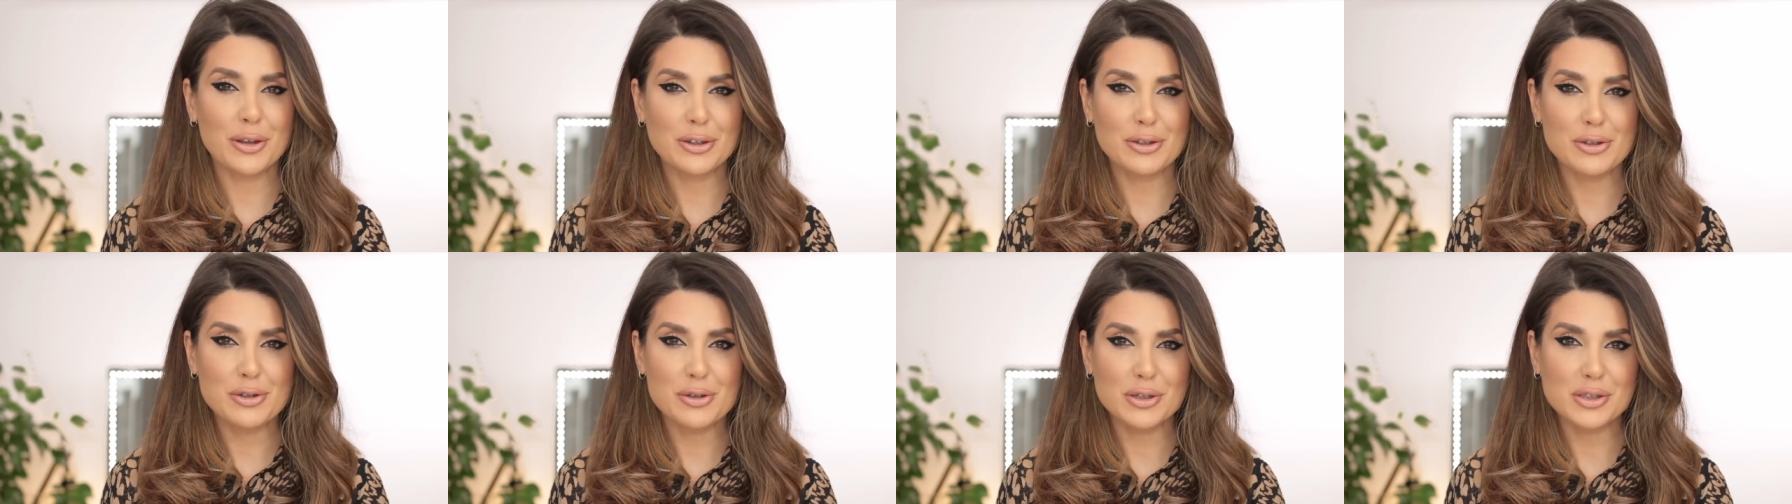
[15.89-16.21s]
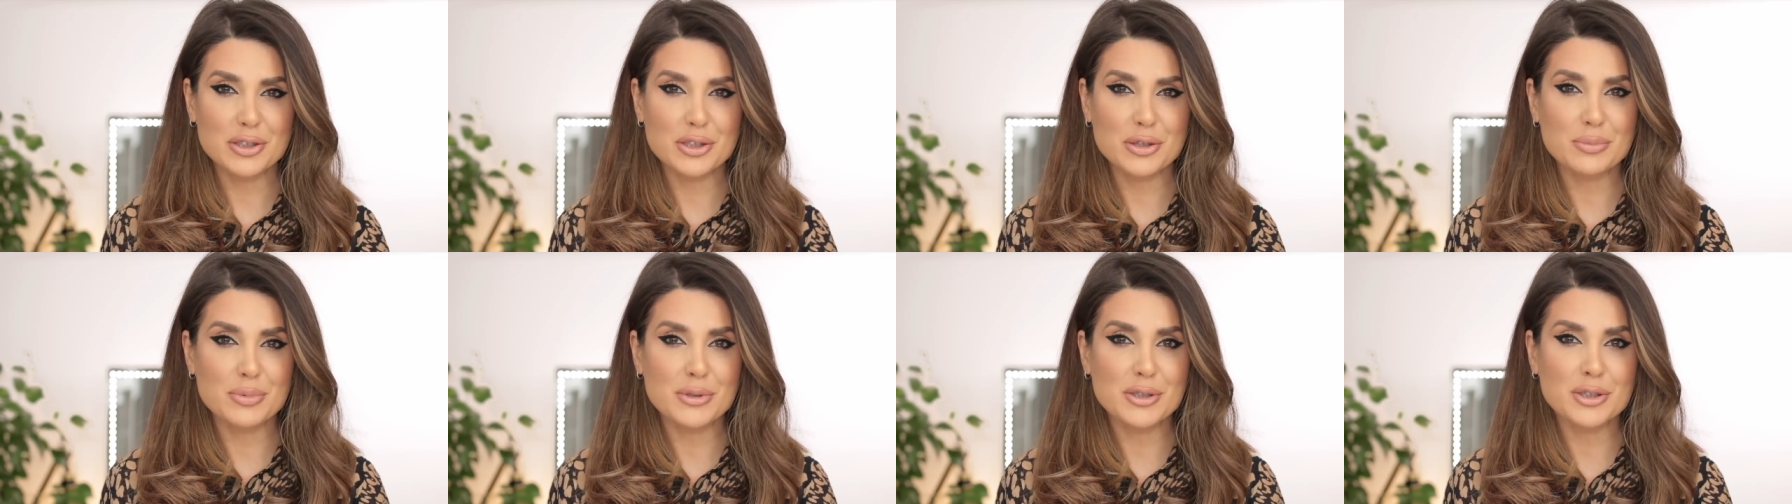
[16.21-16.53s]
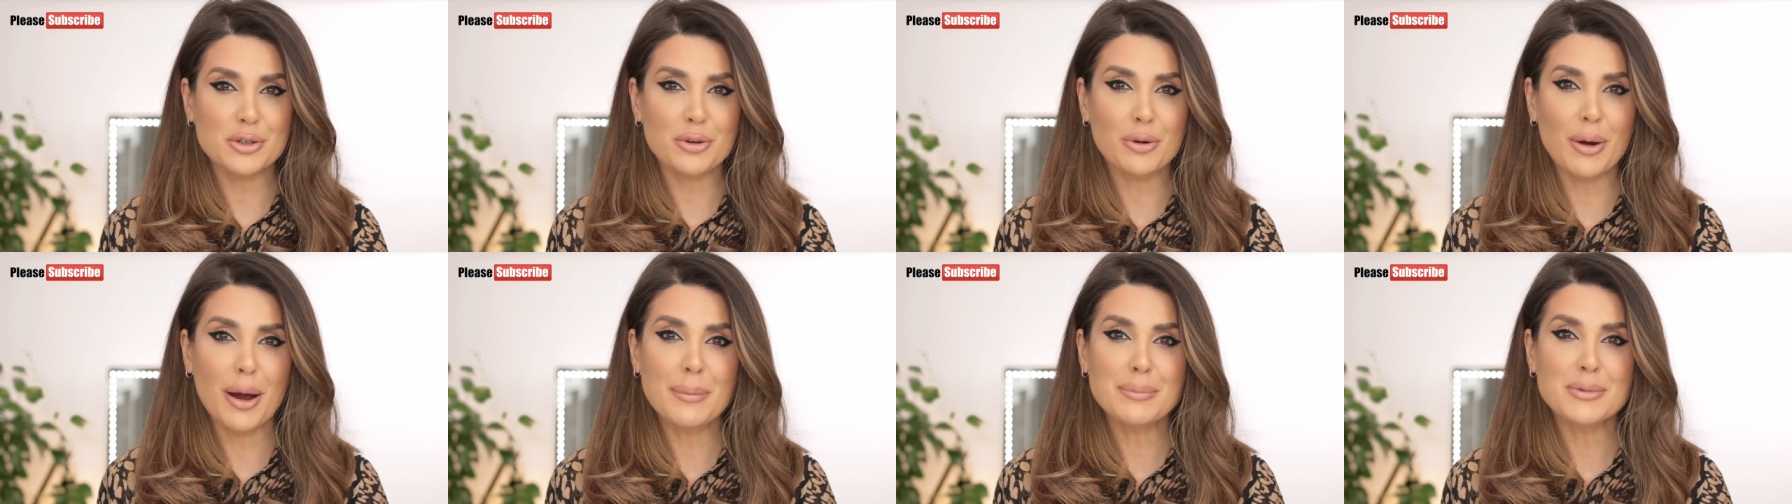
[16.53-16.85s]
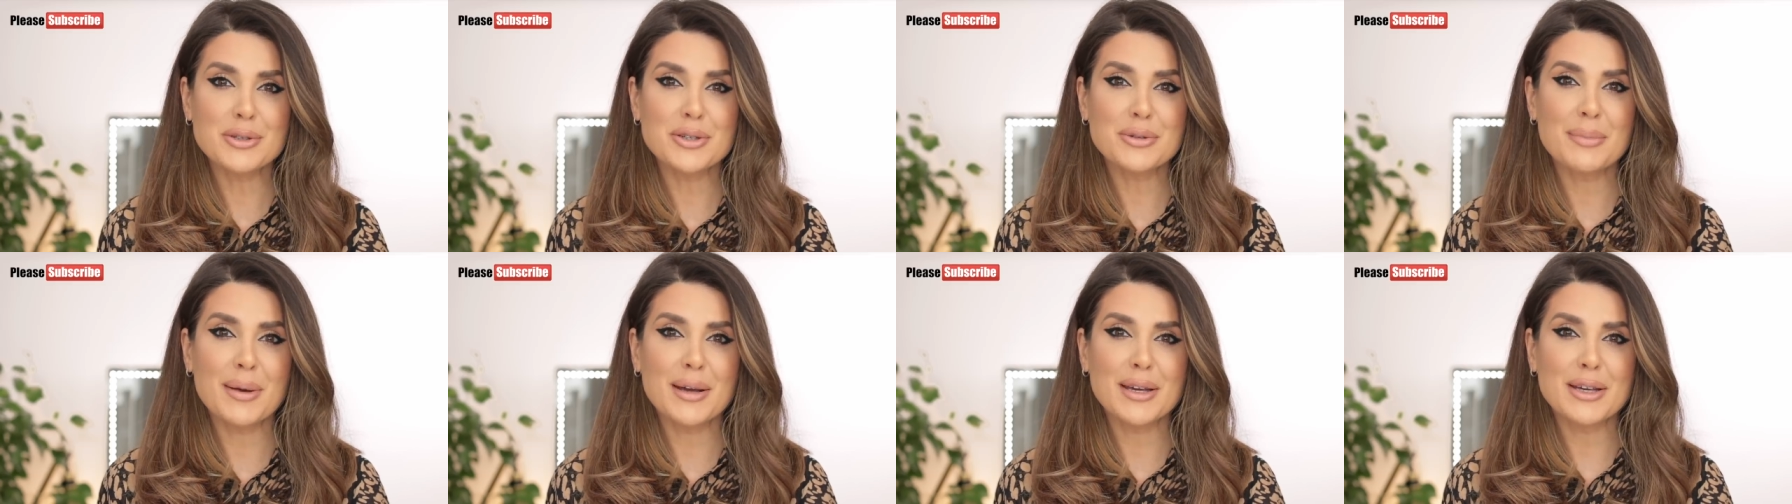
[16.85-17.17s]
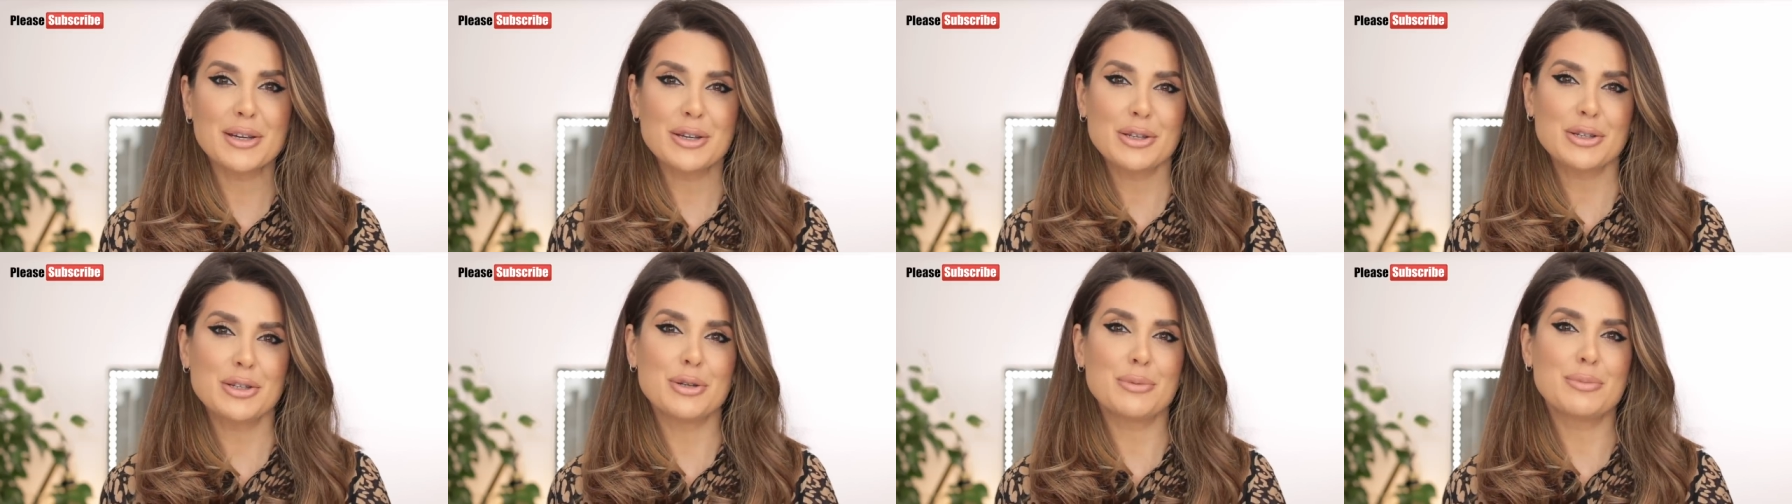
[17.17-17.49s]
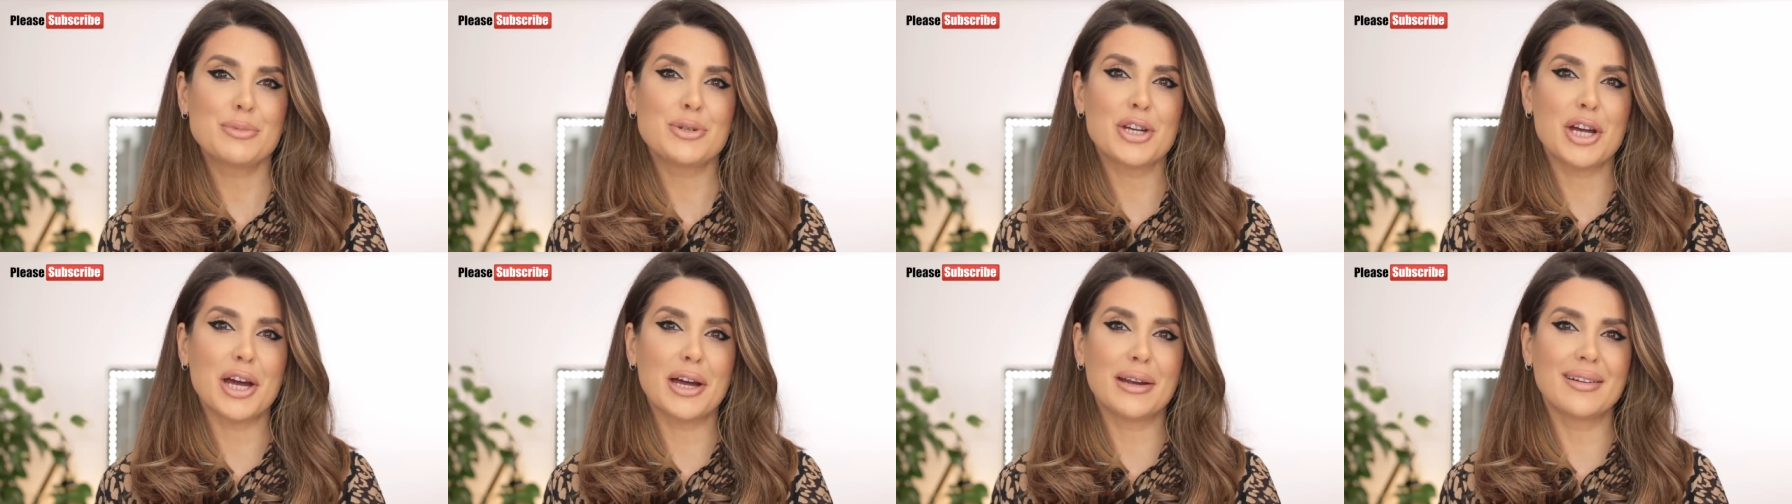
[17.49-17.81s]
that you're subscribed to my
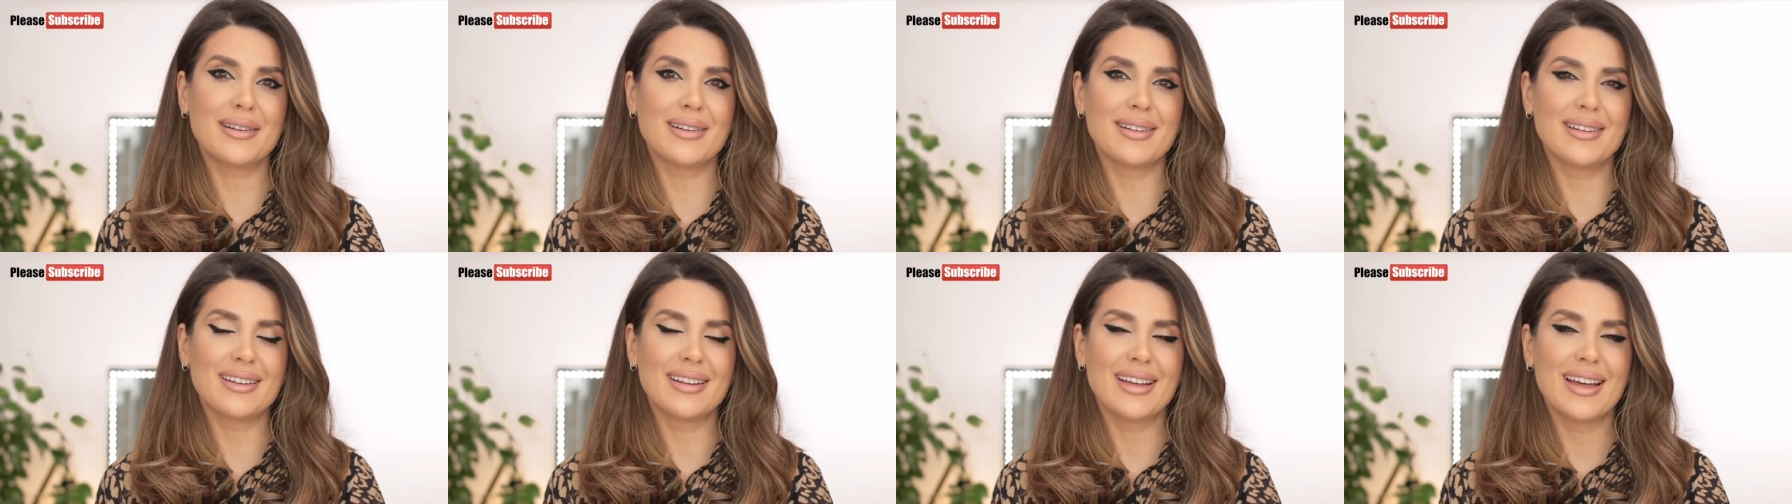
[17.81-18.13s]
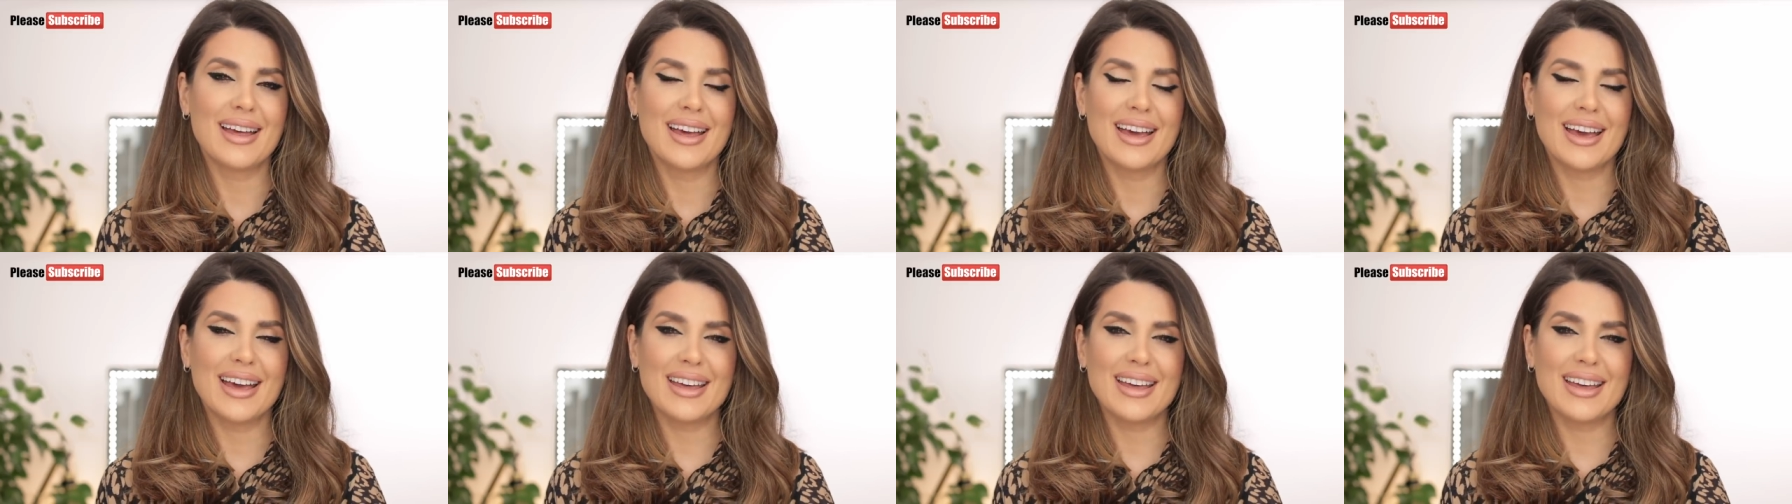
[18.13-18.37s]
YouTube channel